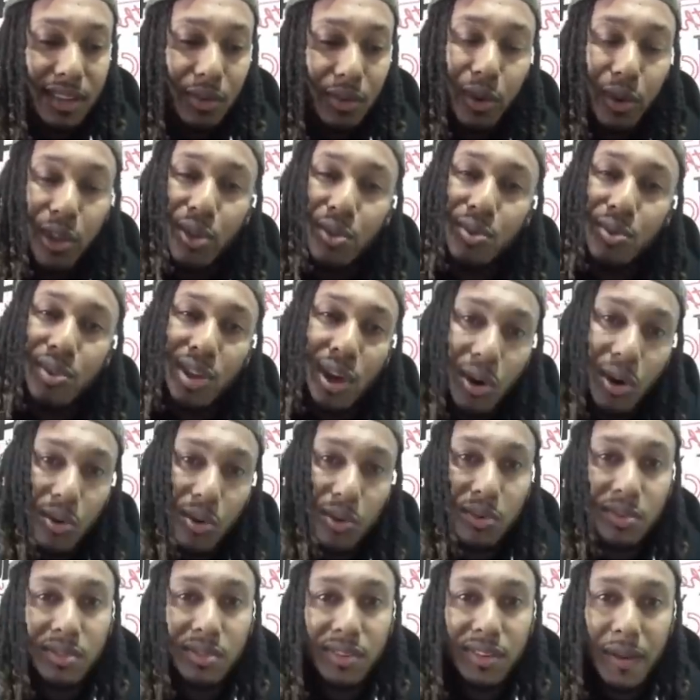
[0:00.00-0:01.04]
When you
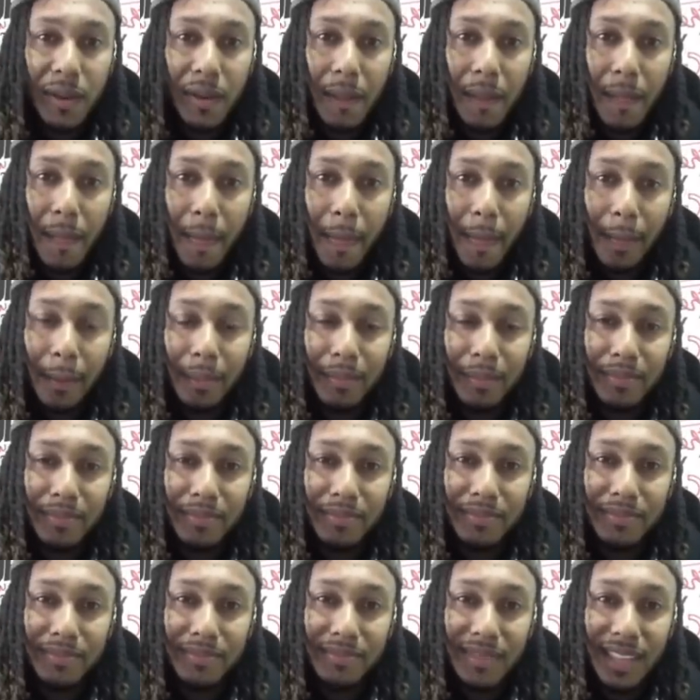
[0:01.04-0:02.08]
know,
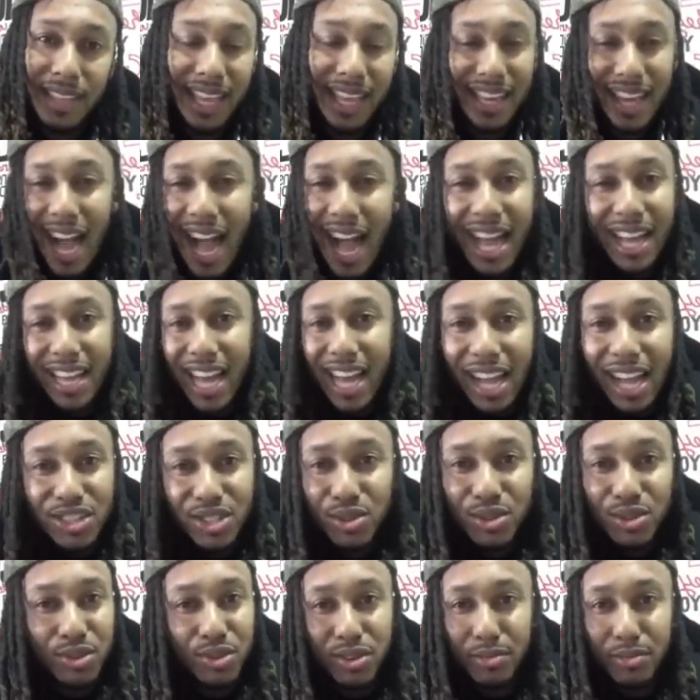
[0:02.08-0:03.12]
and God
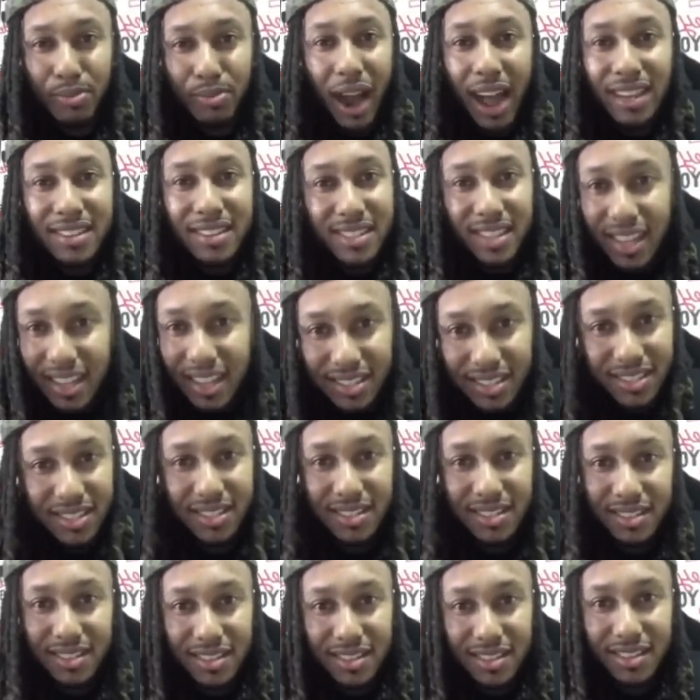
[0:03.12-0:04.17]
got you through the
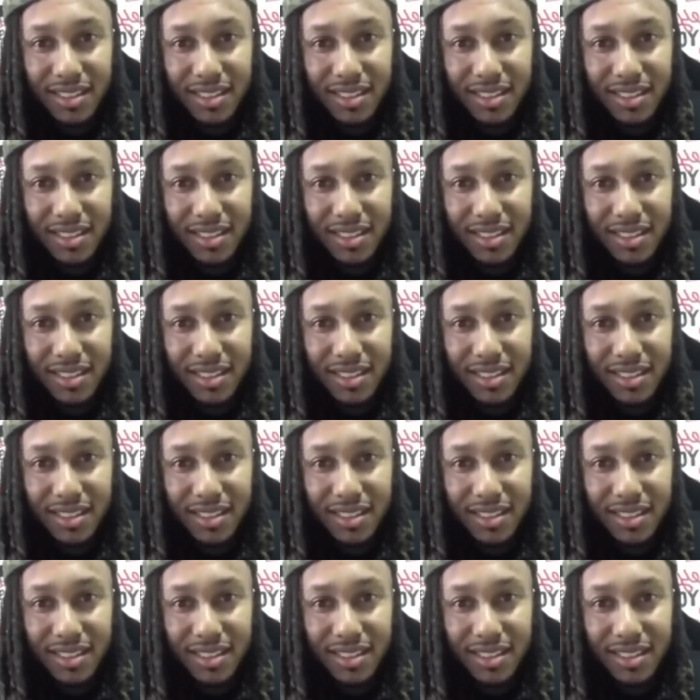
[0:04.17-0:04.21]
process.